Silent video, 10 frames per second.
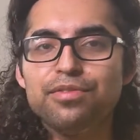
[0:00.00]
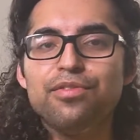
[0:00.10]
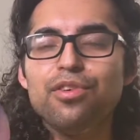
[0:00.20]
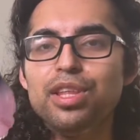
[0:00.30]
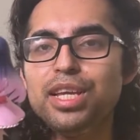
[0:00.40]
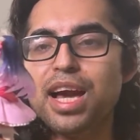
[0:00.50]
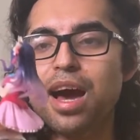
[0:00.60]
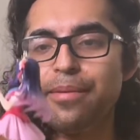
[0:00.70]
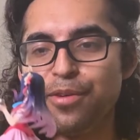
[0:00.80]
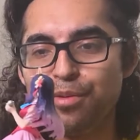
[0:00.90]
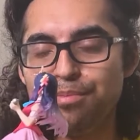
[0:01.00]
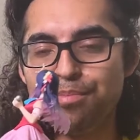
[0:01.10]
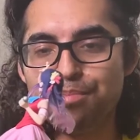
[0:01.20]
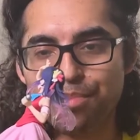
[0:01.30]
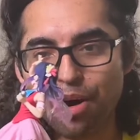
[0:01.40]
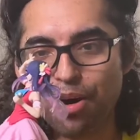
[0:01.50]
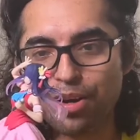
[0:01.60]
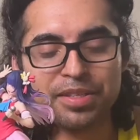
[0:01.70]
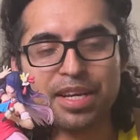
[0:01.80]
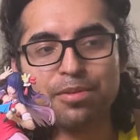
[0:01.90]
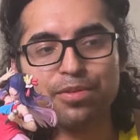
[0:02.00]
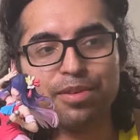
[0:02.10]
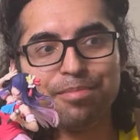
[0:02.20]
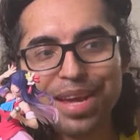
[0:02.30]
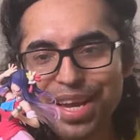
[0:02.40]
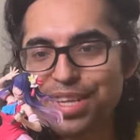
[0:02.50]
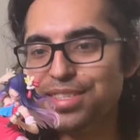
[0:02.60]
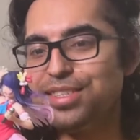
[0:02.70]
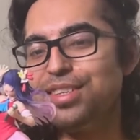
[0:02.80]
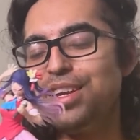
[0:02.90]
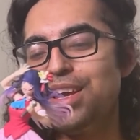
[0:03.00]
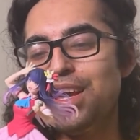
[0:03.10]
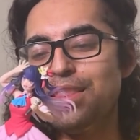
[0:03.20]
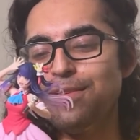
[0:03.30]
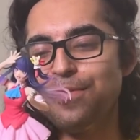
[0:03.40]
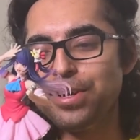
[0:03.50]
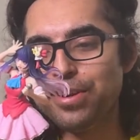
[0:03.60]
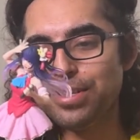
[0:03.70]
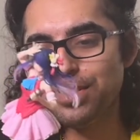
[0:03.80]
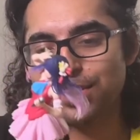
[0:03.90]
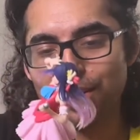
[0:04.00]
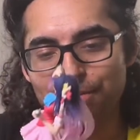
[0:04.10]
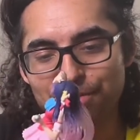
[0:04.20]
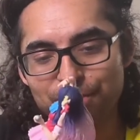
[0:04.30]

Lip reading: fully out of her box. She comes from a base, and the figure itself,